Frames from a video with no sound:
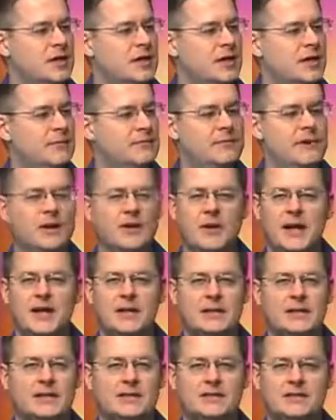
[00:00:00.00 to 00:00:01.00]
Uh, very
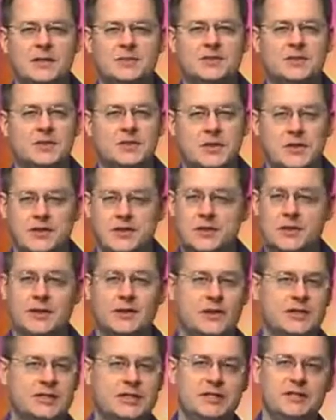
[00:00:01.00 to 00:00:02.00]
clear substitution
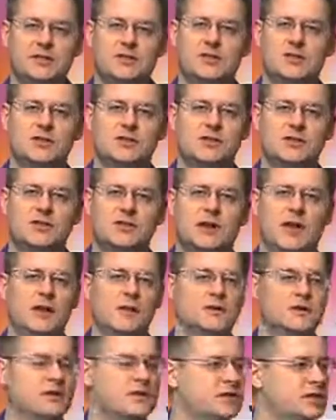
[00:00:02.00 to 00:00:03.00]
theory. Jesus goes to his followers.